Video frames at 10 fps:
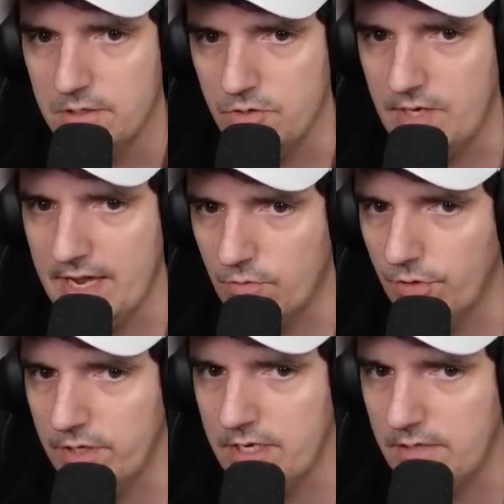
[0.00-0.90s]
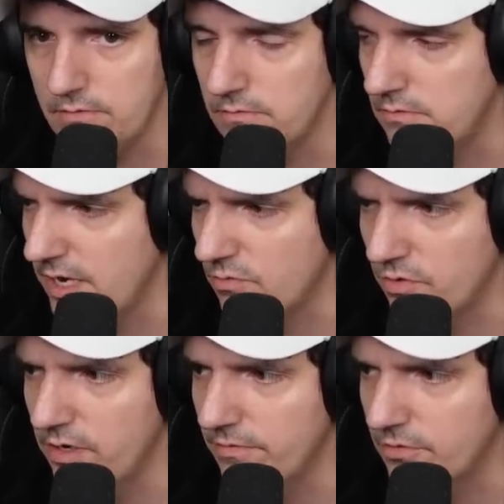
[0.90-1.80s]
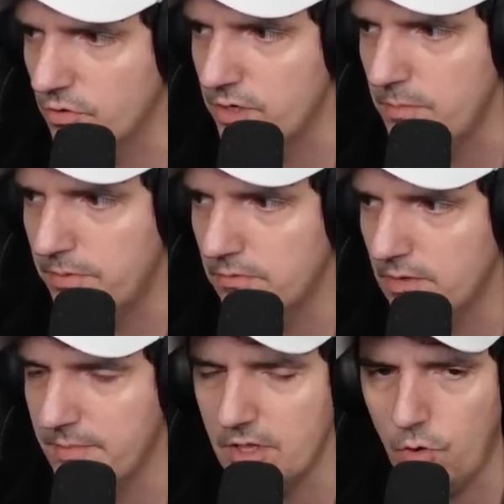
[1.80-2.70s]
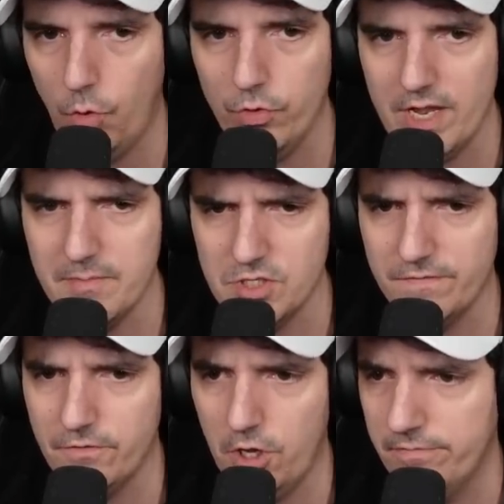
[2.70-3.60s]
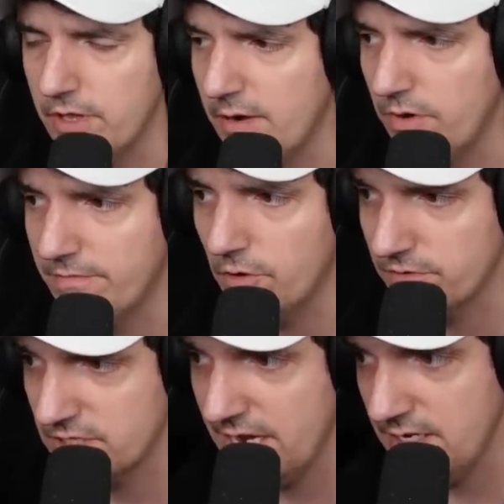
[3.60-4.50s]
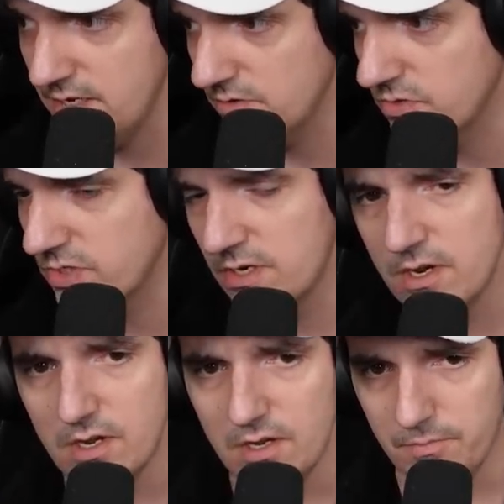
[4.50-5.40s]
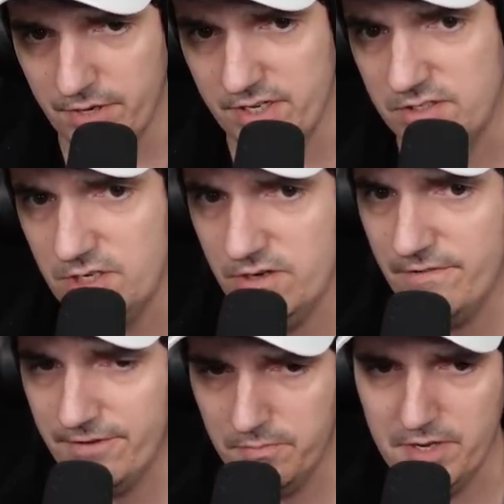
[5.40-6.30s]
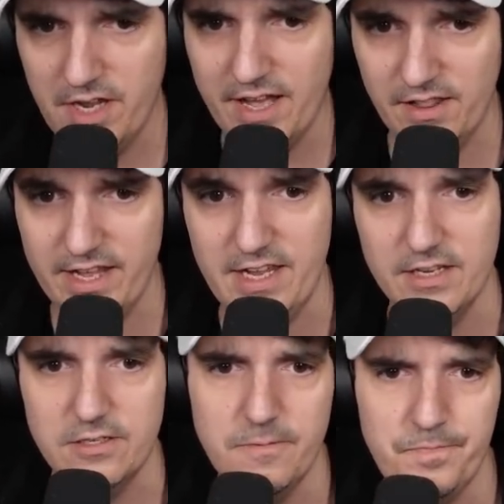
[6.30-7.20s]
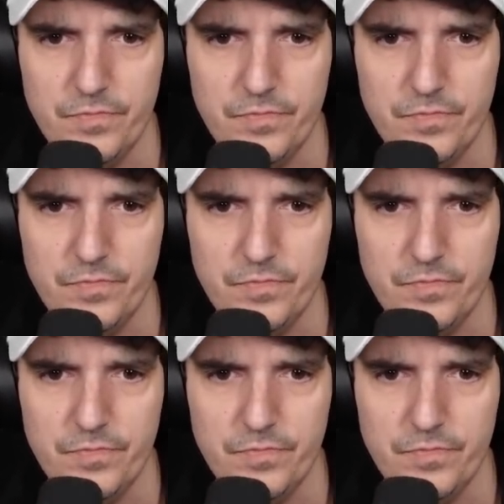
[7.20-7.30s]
You can't really get rid of creep. I mean, the whole game has evolved that way for over 10 years. But to nerf it a bit, I like it.